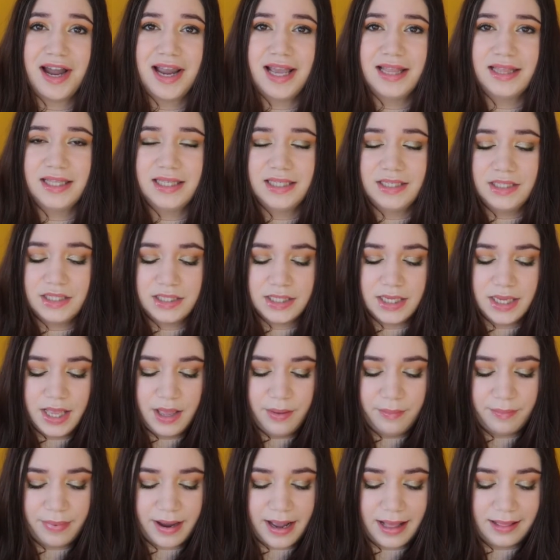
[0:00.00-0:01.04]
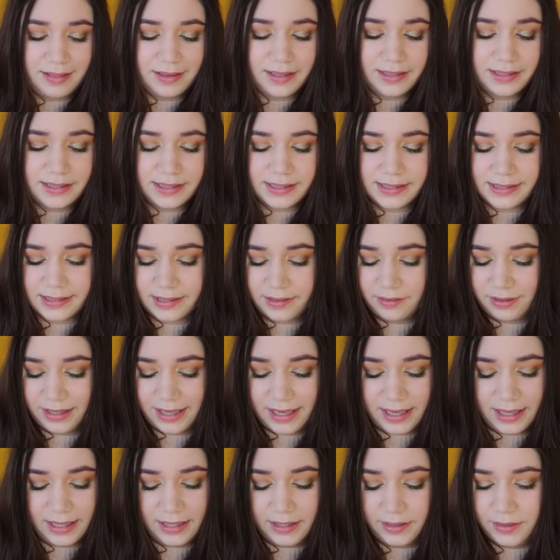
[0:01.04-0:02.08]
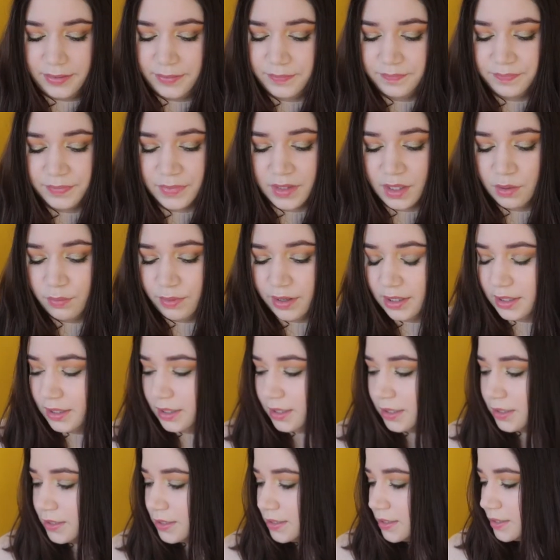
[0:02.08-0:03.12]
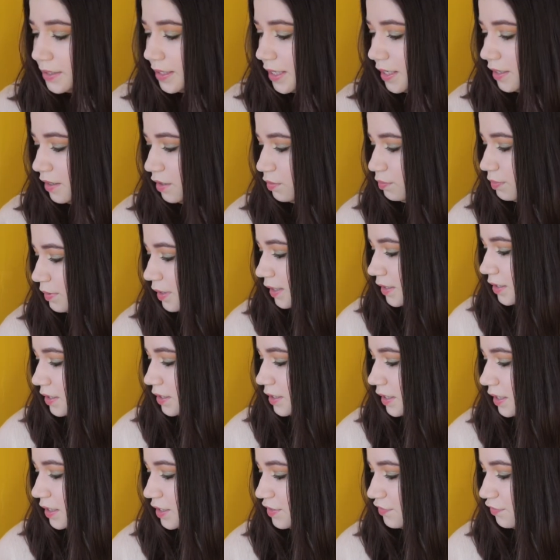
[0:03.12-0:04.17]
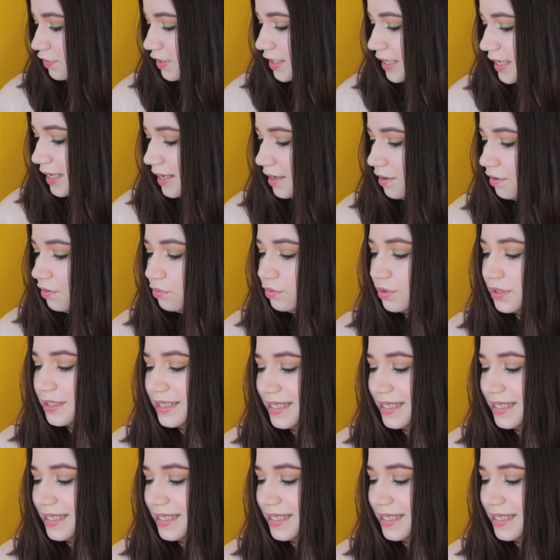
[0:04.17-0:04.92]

Island palette. So again, we're gonna say goodbye to these for now.